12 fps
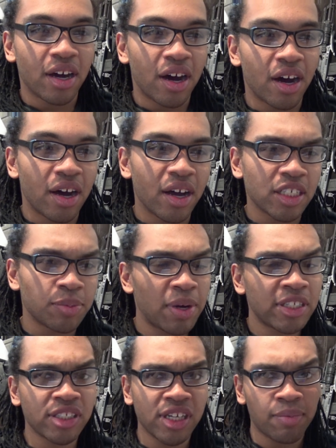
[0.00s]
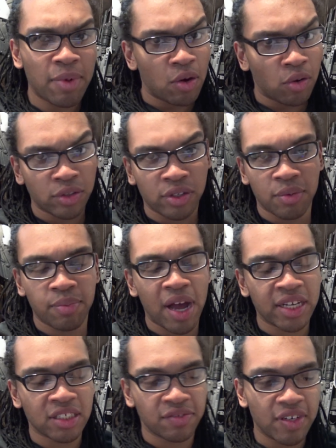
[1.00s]
especially on my older
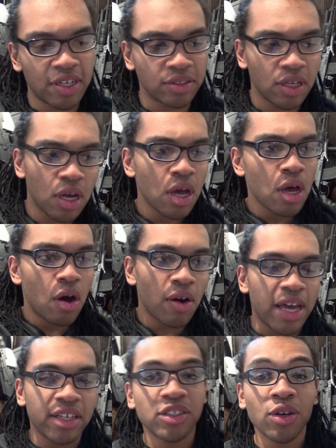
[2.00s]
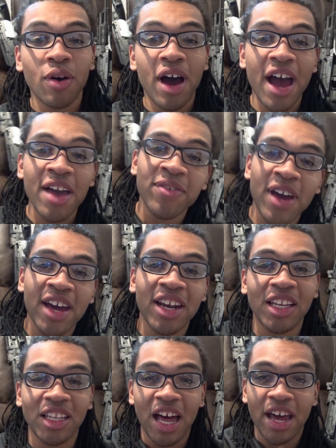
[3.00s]
unboxing videos. Okay, so I've gotten
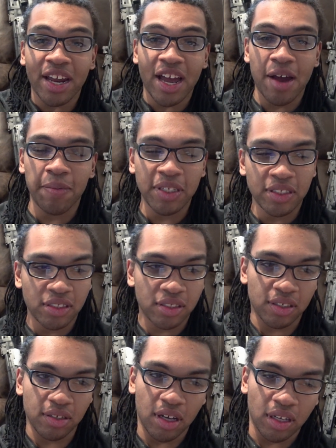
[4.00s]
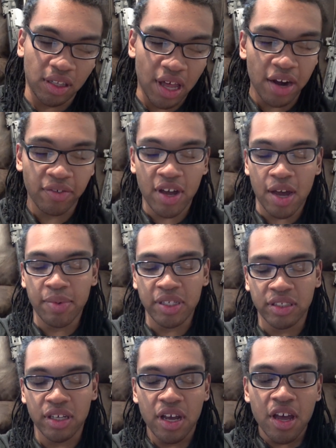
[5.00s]
a lot of comments
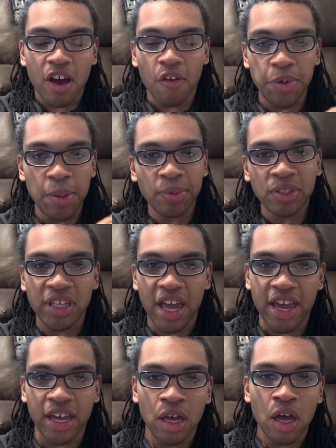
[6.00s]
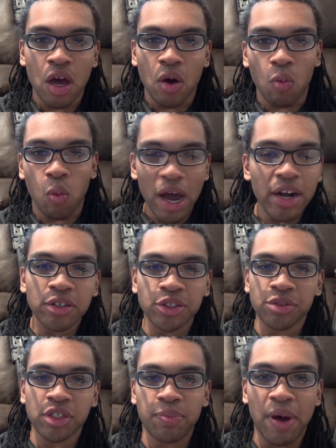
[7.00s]
of people saying, why don't
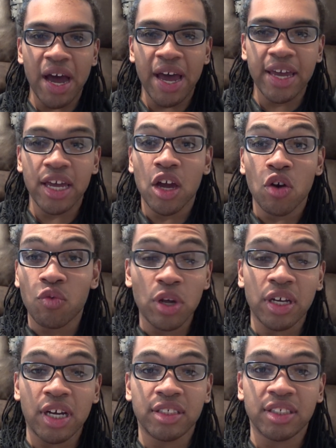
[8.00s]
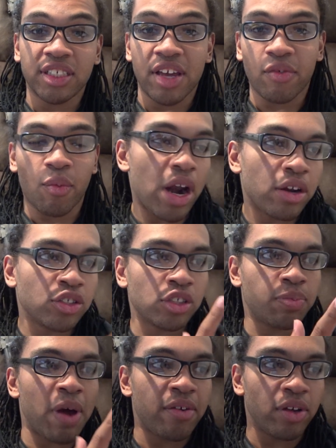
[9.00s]
you just buy real guns, Xavier? Why don't you
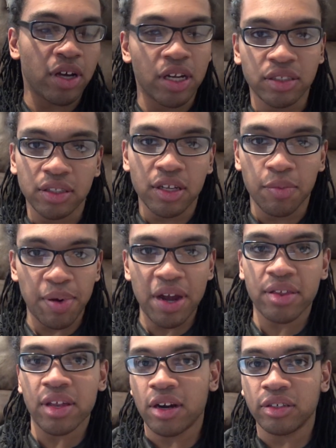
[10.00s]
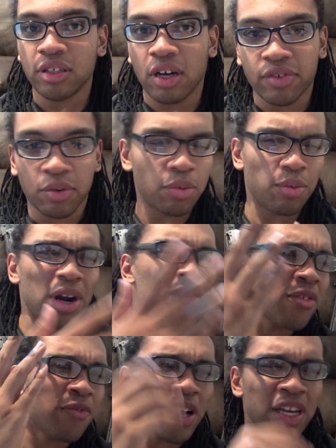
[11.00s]
just buy real guns? They're better than Airsoft, or whatever
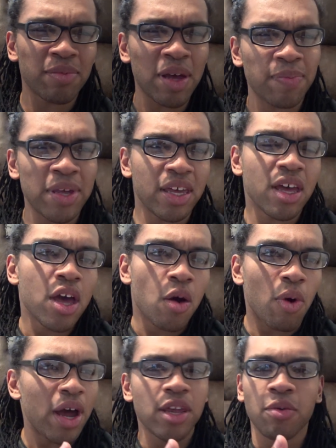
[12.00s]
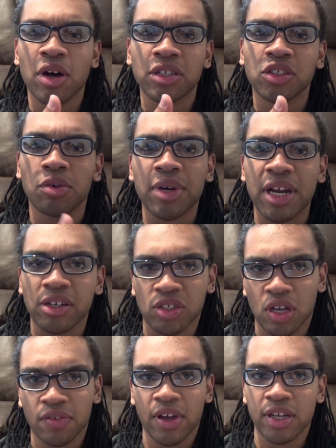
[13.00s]
the fuck it might be. Why do you want so many
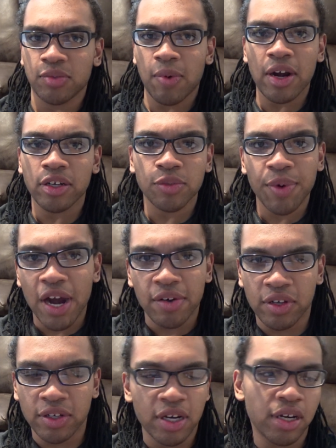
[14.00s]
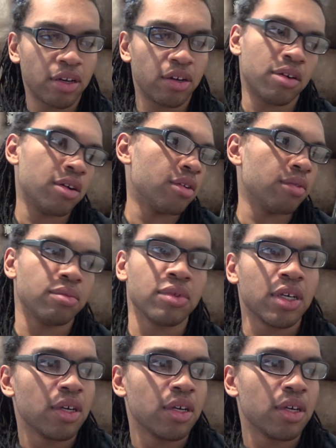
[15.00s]
Airsoft guns? Why don't you buy a real gun, or...